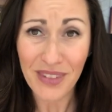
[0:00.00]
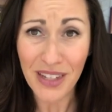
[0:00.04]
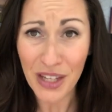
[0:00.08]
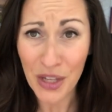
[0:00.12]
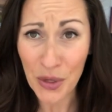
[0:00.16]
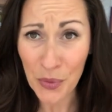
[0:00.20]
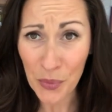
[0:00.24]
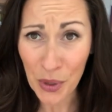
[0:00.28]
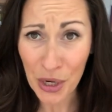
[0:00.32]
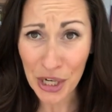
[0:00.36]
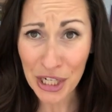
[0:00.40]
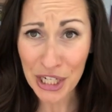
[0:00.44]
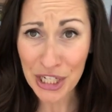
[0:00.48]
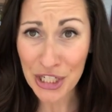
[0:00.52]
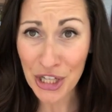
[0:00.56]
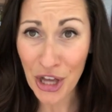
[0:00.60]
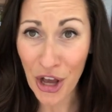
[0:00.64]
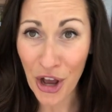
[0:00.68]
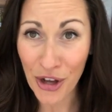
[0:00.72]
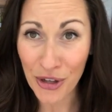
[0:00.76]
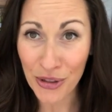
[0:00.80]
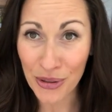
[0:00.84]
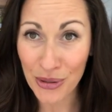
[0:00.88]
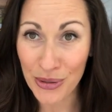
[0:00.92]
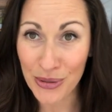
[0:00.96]
And we're going to
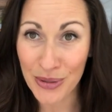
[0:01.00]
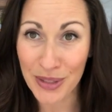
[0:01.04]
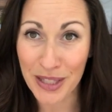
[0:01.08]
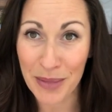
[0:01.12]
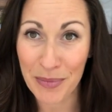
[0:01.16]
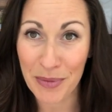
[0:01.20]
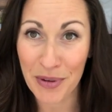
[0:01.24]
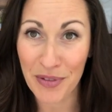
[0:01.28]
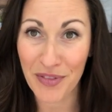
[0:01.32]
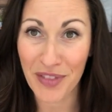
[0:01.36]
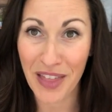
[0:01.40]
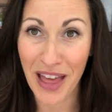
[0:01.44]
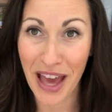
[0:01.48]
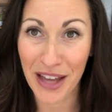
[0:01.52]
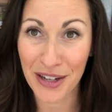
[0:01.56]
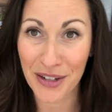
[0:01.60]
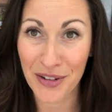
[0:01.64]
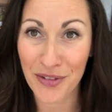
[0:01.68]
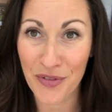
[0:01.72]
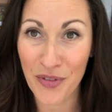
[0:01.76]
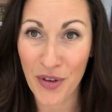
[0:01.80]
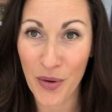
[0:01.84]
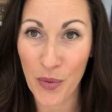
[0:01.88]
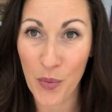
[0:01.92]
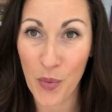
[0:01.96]
talk through some of that,
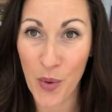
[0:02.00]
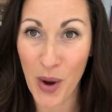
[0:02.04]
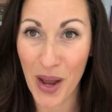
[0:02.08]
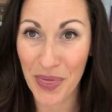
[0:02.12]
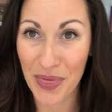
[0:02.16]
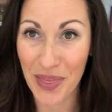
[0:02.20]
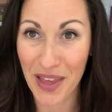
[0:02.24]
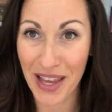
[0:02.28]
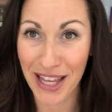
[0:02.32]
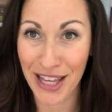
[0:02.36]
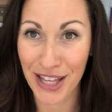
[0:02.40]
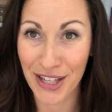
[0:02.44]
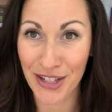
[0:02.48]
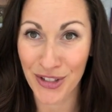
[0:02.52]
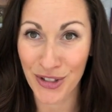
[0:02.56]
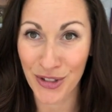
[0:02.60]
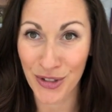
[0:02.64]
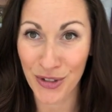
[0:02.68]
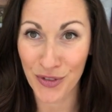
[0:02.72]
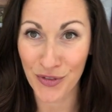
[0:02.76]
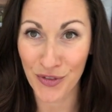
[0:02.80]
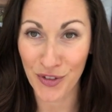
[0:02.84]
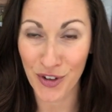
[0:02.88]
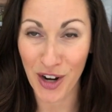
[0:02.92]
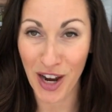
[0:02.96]
of what they can
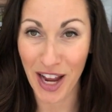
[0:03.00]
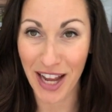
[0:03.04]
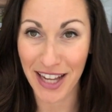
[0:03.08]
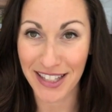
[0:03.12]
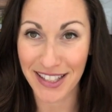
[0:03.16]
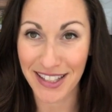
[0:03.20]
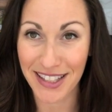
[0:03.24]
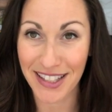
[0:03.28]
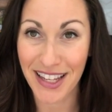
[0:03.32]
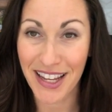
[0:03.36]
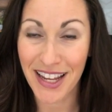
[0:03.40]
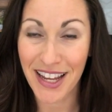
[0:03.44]
do for us.